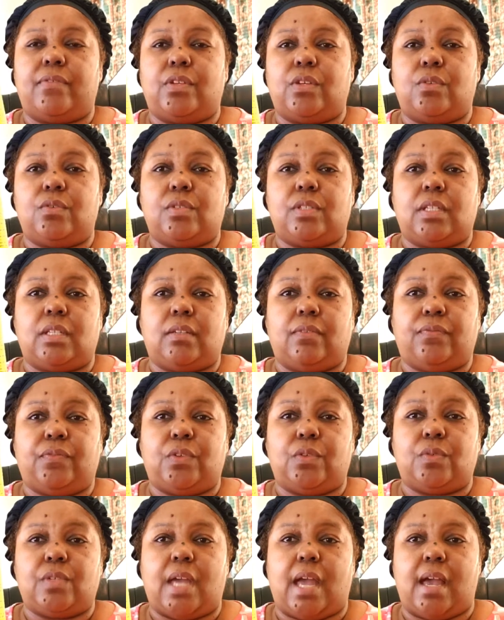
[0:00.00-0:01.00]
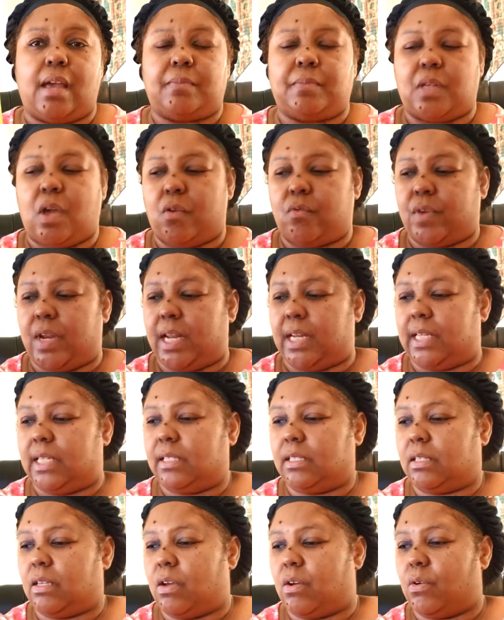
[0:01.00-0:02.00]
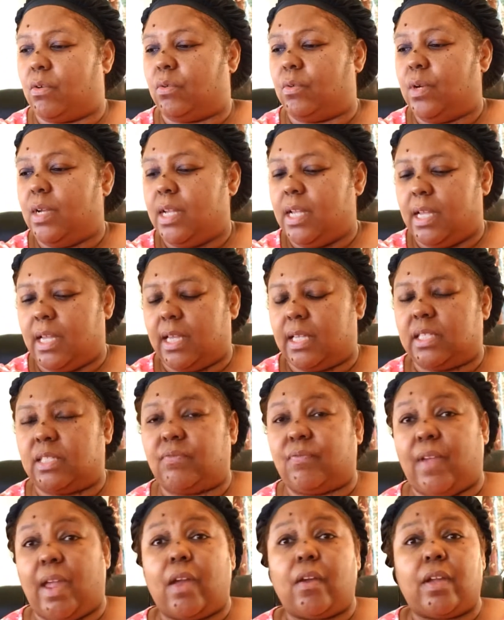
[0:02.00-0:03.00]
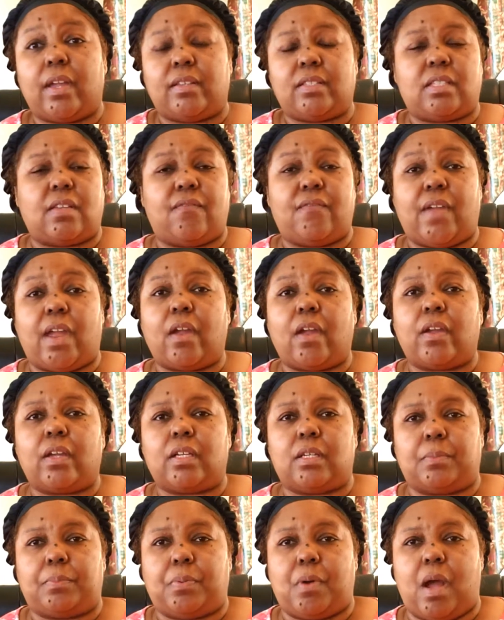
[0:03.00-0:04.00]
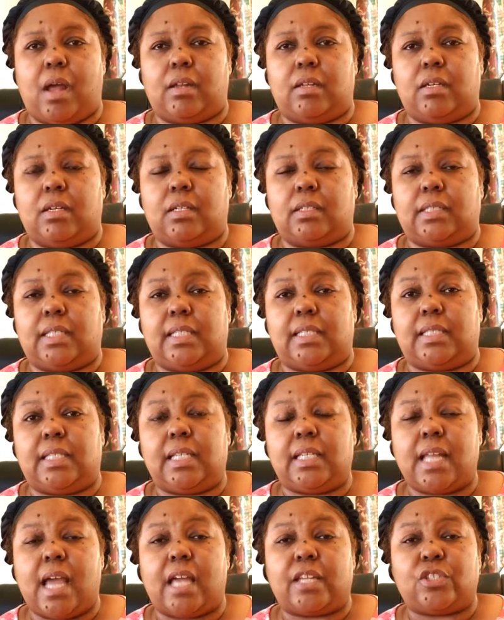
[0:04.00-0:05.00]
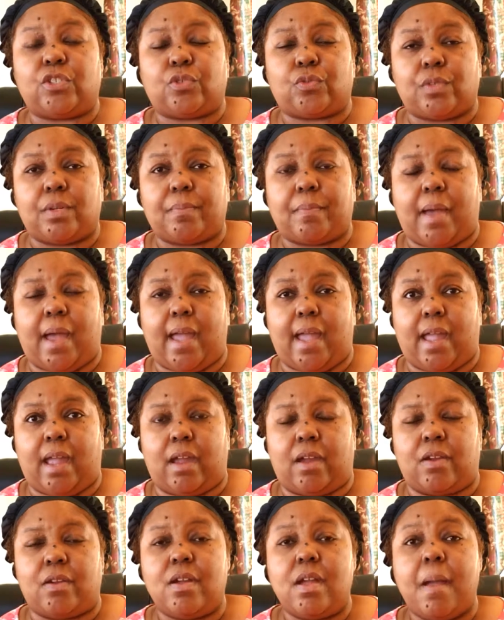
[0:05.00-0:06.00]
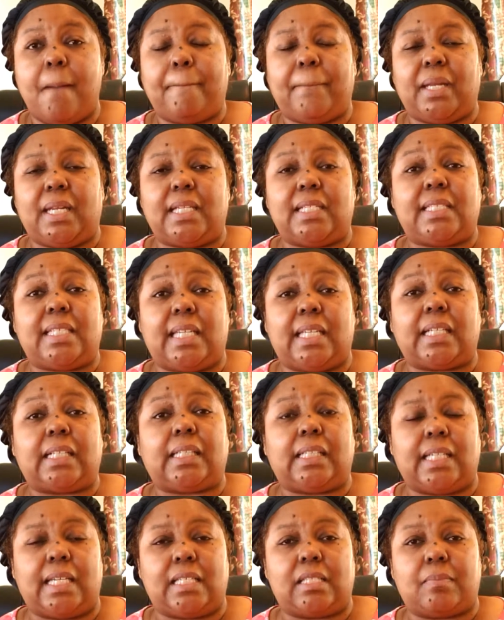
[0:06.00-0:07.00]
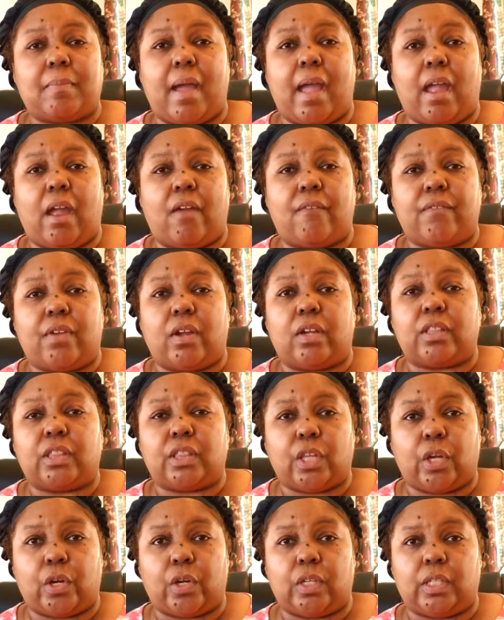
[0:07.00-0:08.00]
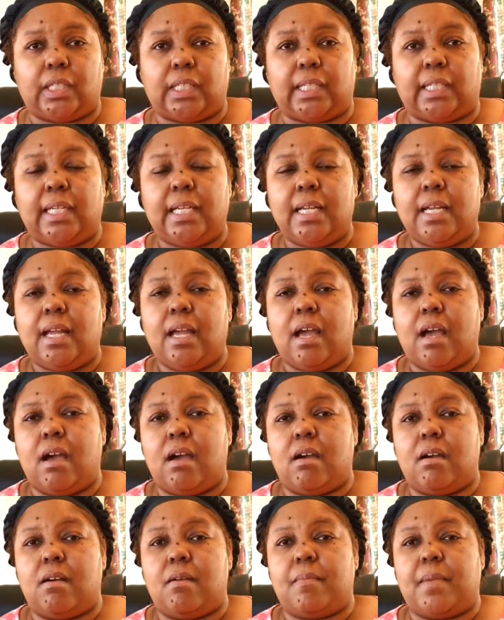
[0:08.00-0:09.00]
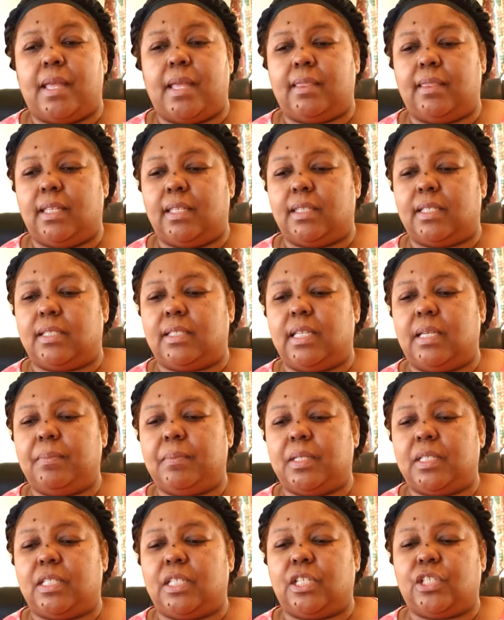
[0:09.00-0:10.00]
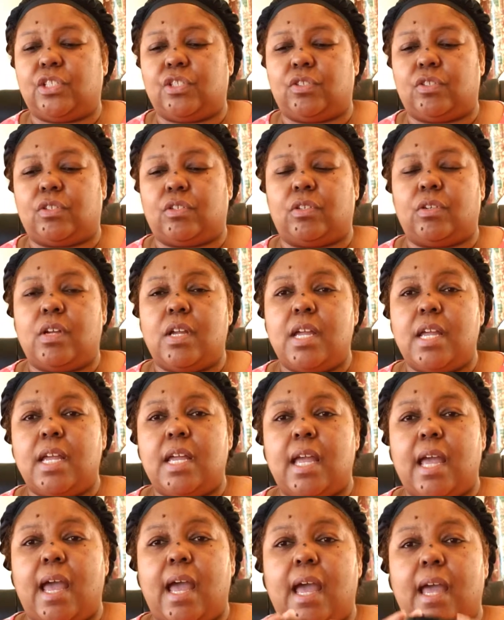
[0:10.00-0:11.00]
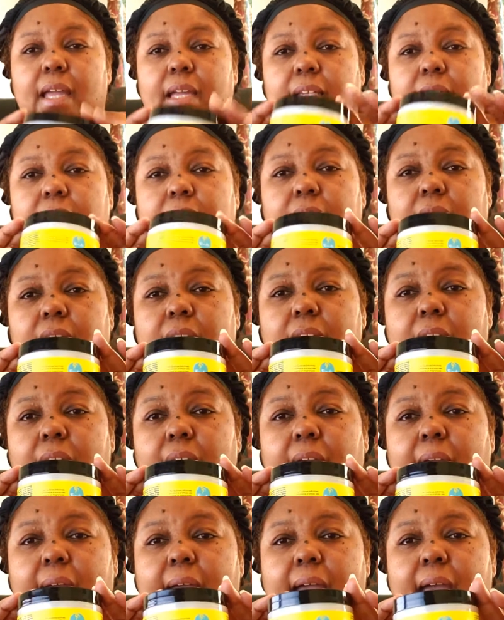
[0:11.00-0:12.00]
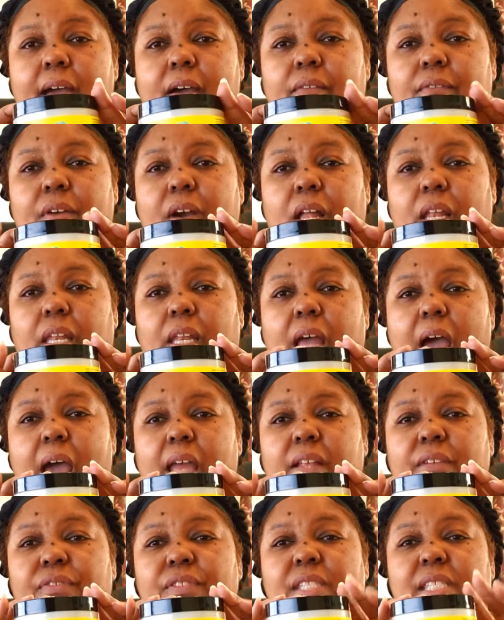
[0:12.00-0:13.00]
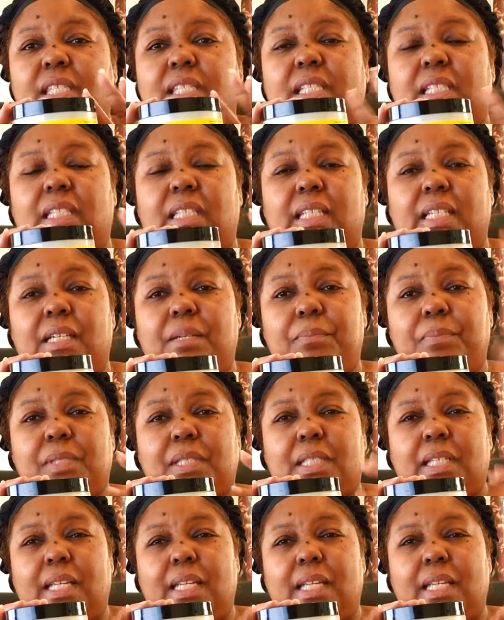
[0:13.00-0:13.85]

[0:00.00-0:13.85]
used it a few times already, so it's a very good product. It did not strip my hair, but it did cleanse my hair very thoroughly. And then the deep conditioner, it did not have a lot of slip,